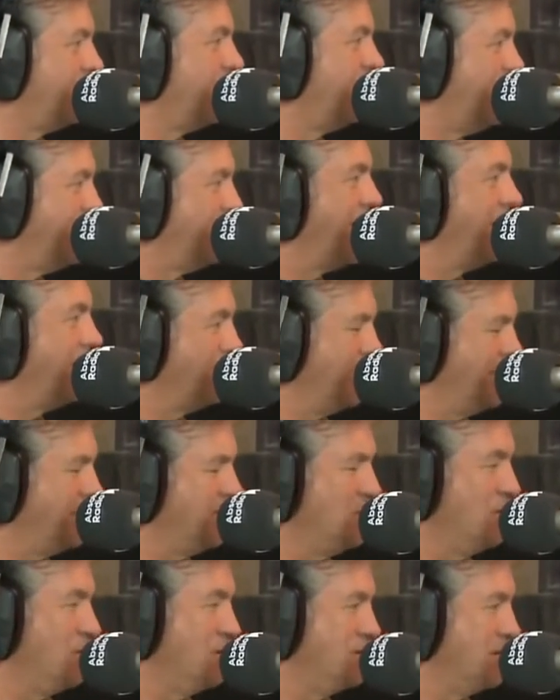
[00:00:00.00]

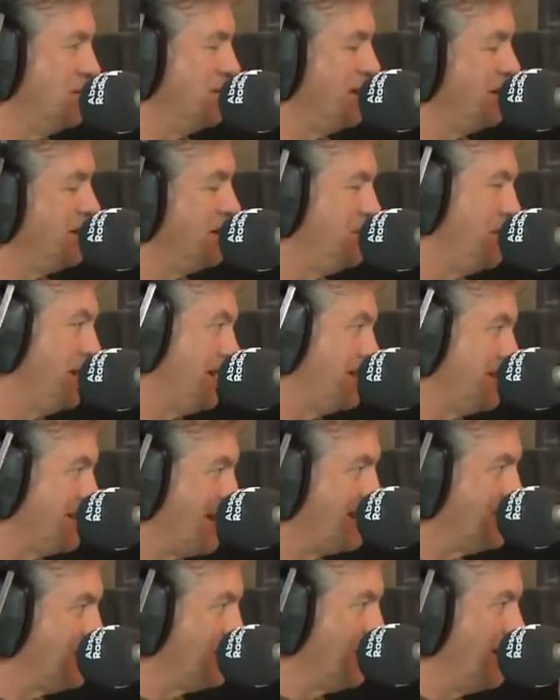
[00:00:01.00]
resentment towards the British, because
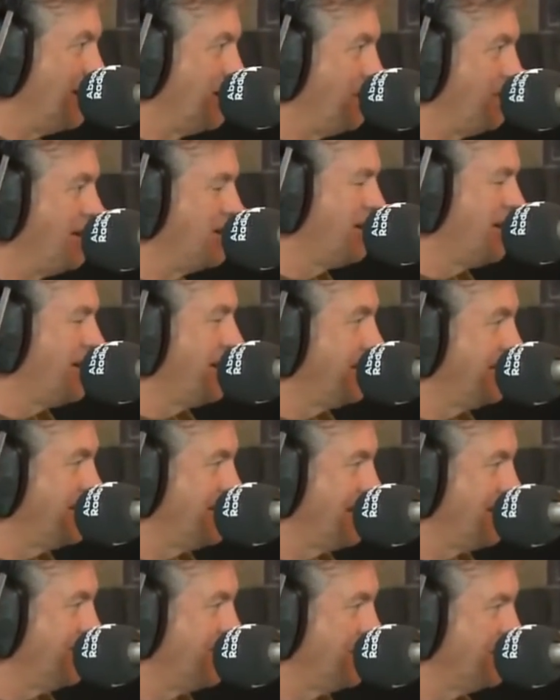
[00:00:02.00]
that's where the Belgrano
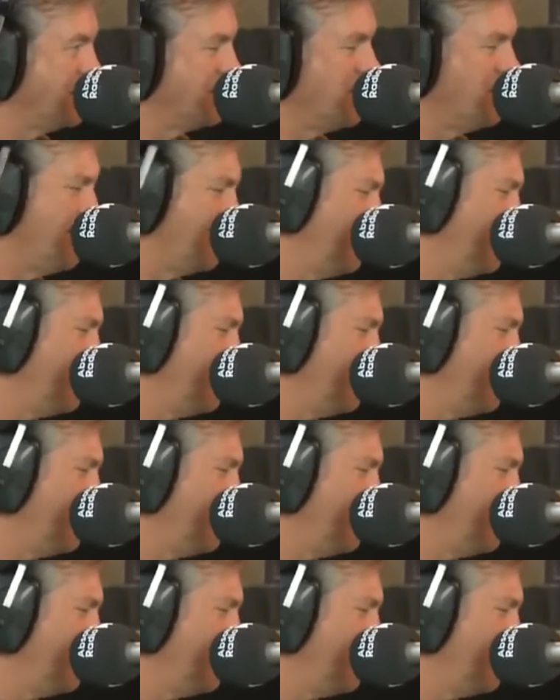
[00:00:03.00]
sailed from or something.